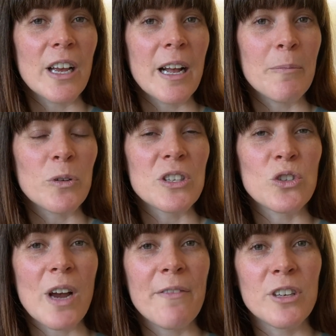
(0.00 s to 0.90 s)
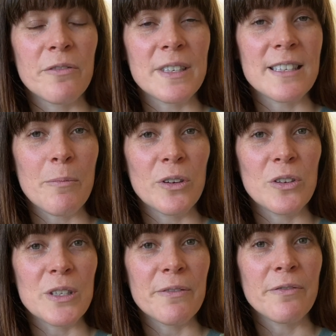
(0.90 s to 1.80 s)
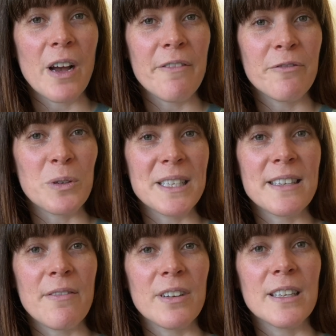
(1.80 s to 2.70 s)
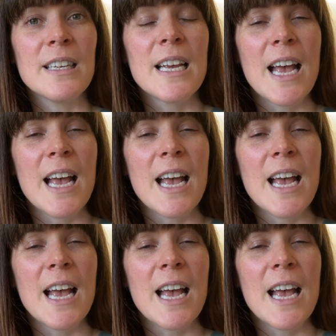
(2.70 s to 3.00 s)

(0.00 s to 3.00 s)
or it's drafted for someone who's 5'7",